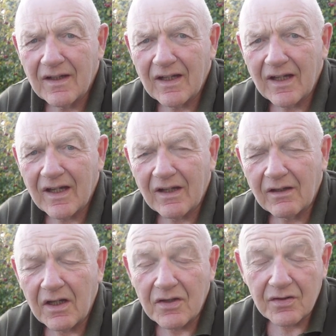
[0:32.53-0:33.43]
uh,
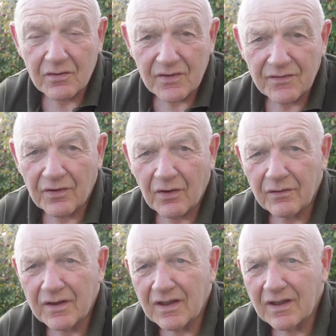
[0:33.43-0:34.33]
issues for
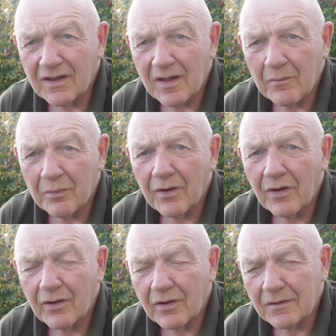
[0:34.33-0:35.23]
the
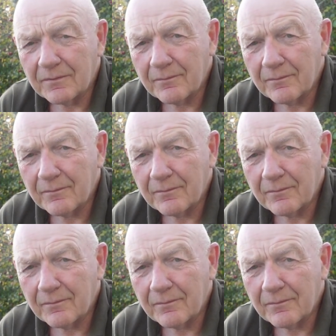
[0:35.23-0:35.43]
employer.